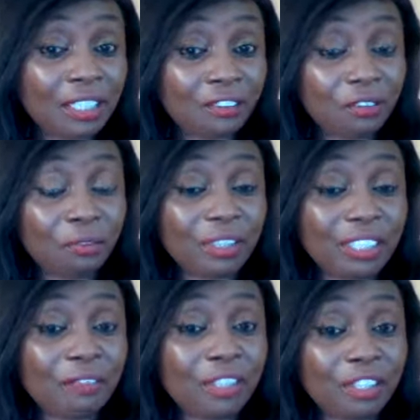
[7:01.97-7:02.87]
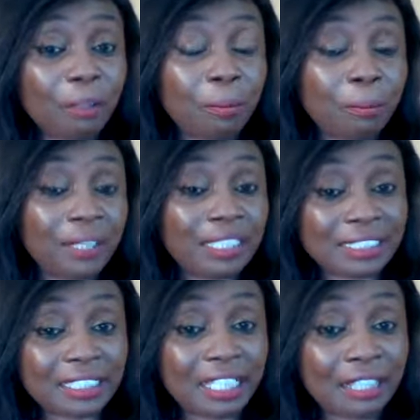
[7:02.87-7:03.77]
you know, when I read up about
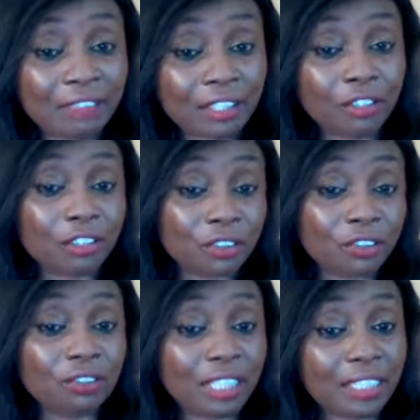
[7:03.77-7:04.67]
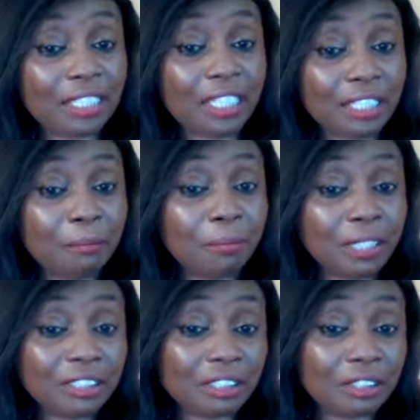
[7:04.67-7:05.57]
his life, I got to know that he had a
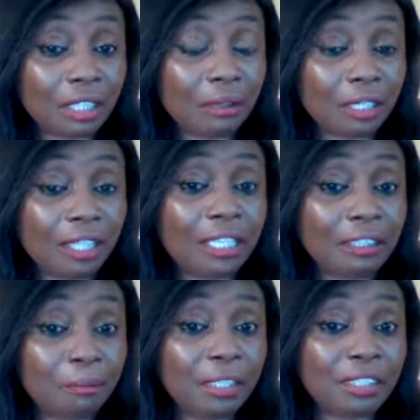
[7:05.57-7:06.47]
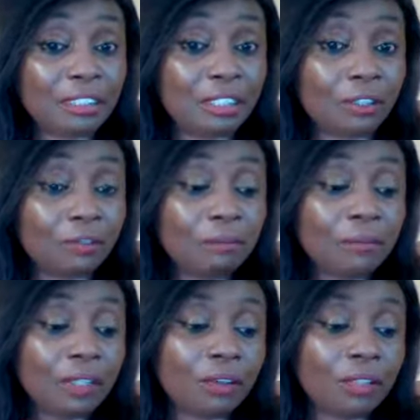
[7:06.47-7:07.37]
mentor. Eh, he had a mentor,
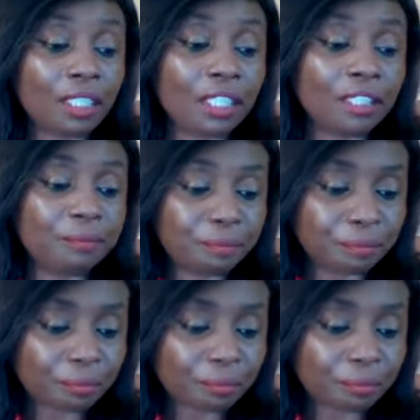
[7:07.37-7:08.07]
okay,